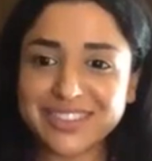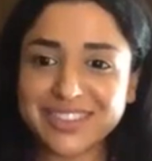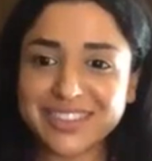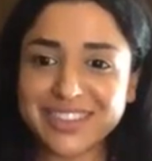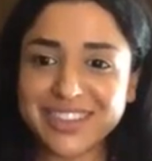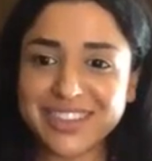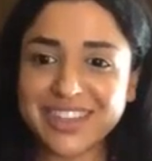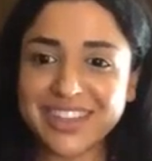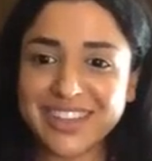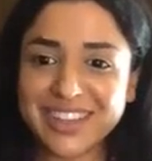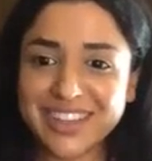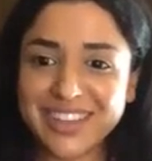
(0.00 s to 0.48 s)

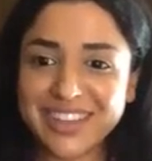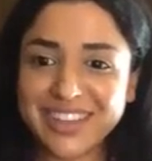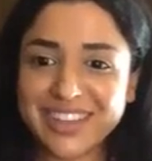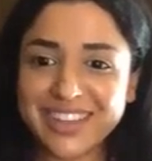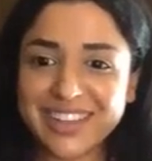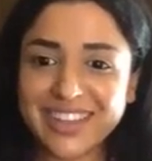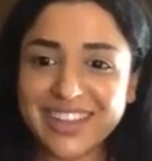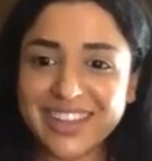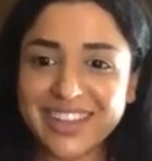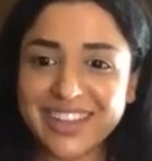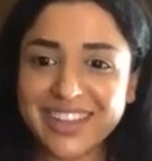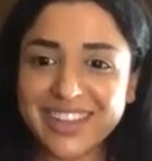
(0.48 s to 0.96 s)

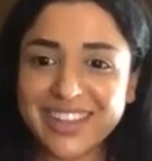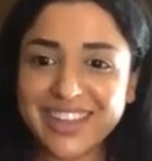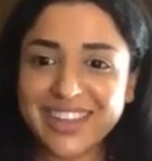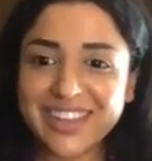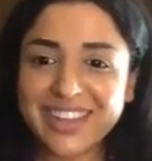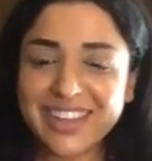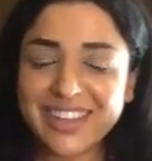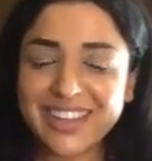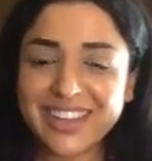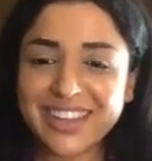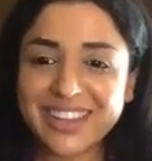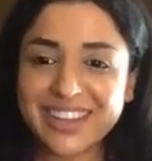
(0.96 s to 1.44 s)

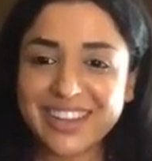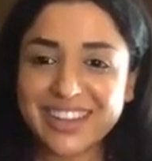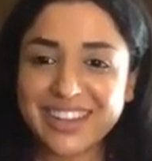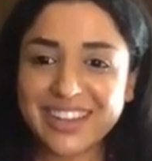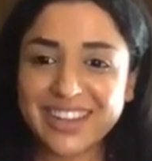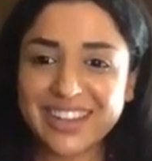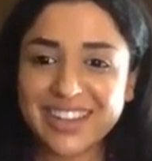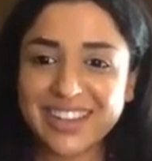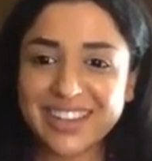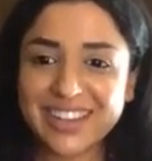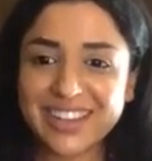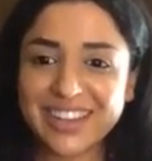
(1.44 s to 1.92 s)

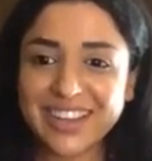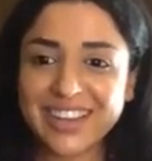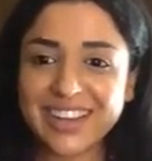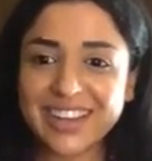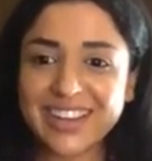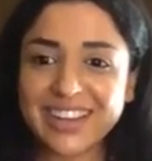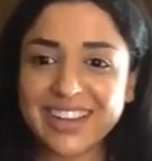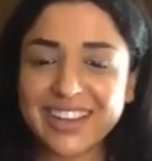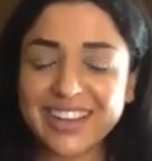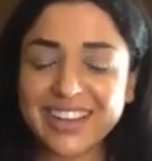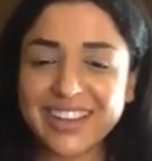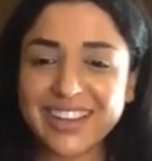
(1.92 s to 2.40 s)

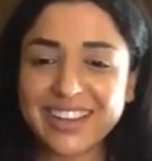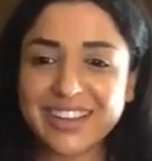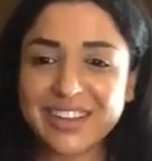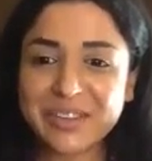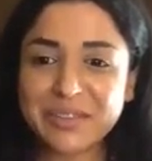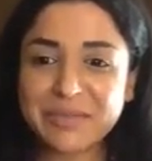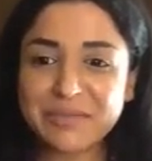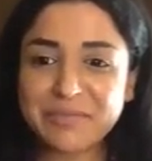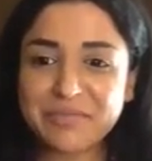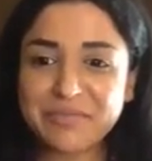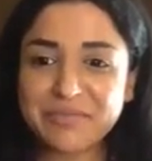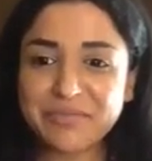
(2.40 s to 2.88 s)

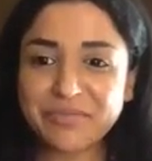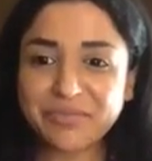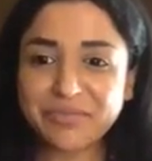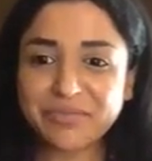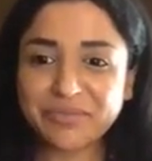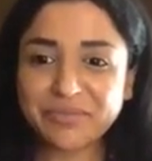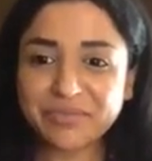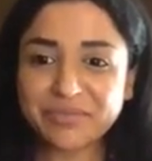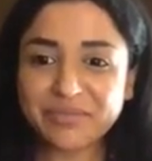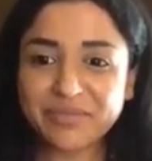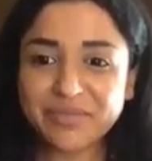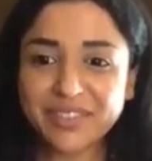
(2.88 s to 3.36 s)

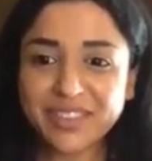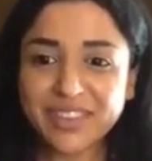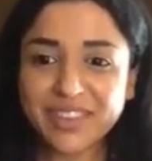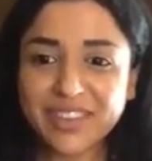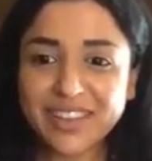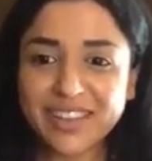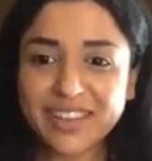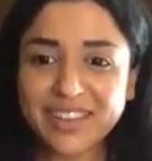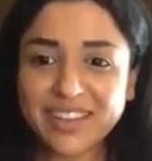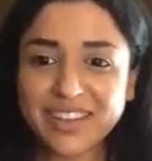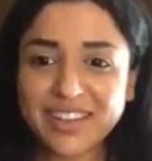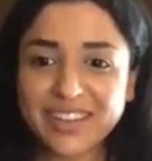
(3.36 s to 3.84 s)

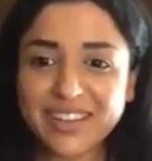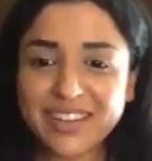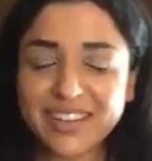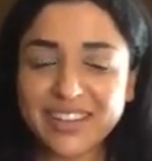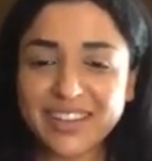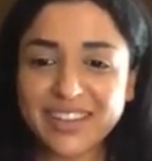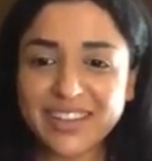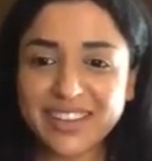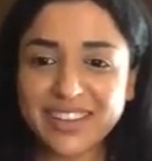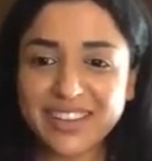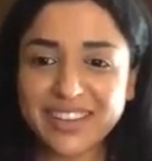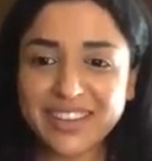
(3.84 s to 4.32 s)

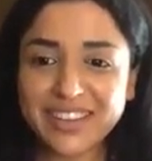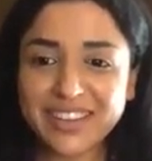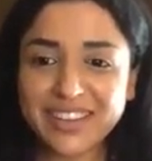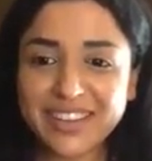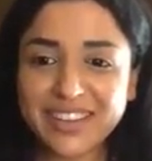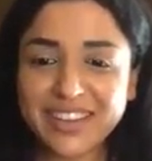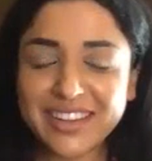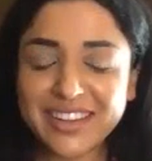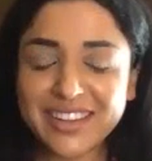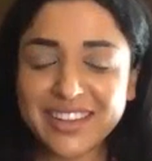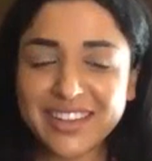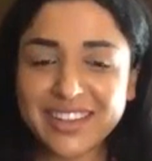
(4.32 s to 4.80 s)

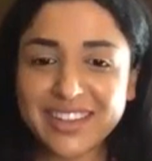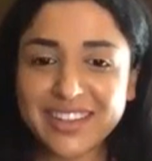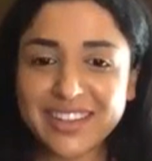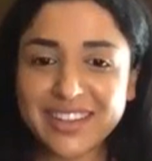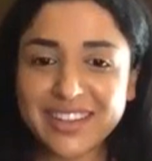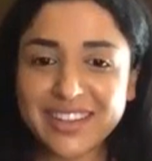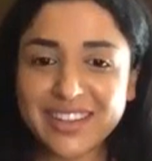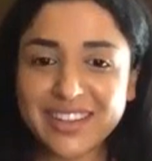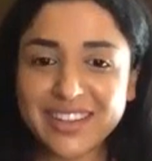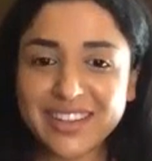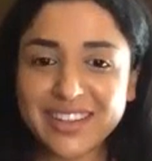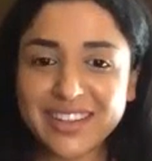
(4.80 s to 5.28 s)

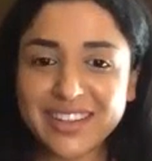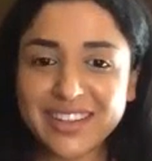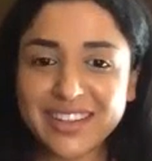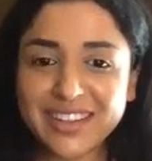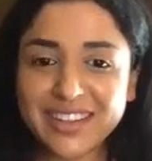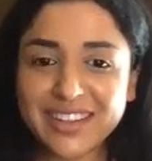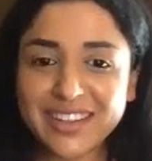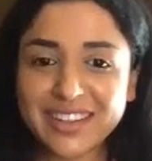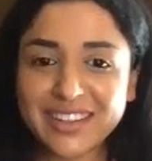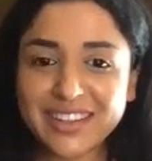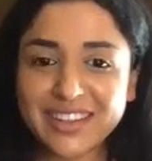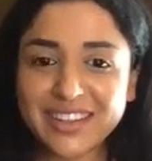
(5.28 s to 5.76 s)

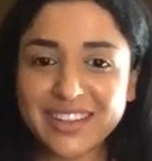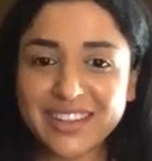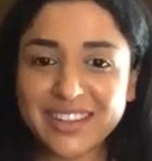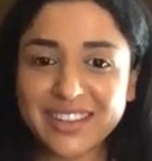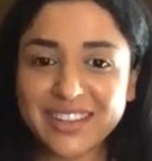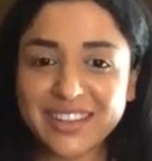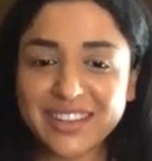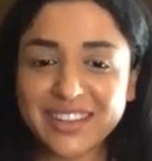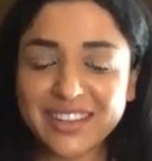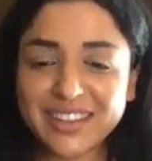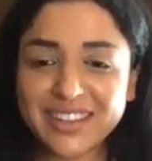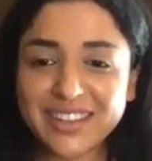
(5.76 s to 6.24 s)

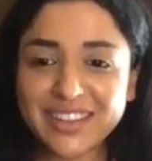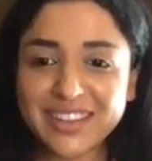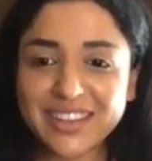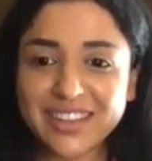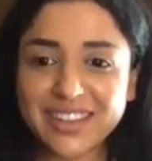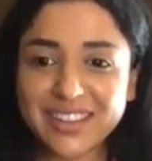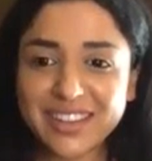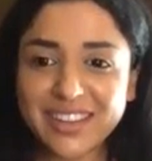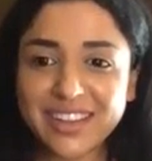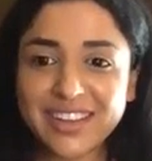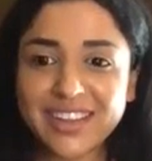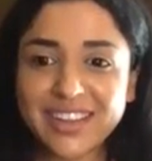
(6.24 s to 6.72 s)

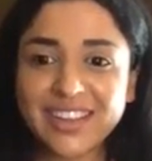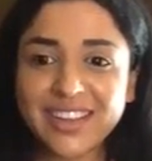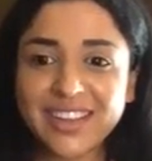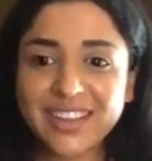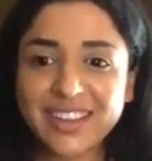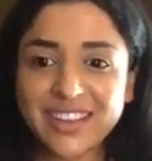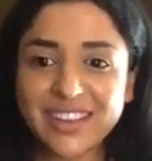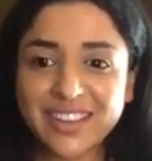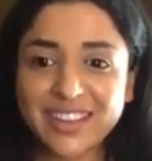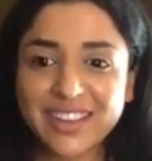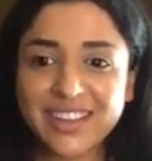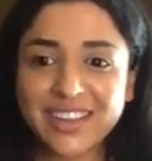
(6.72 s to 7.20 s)

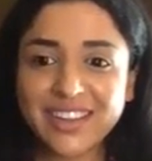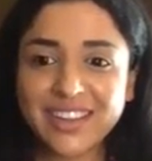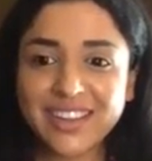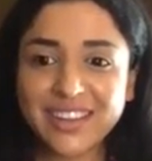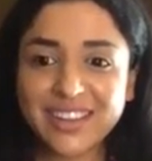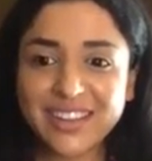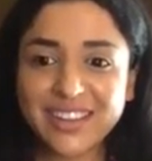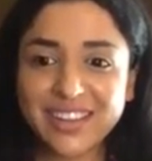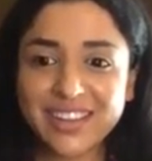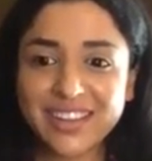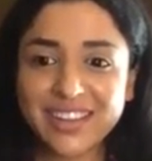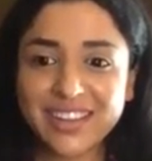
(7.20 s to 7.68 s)

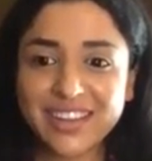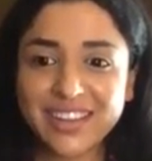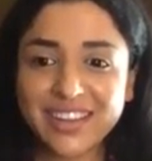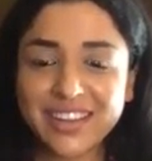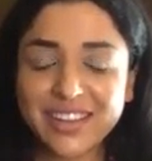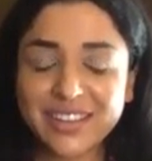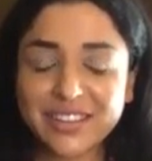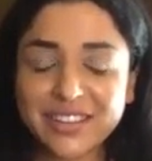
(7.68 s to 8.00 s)
[no speech]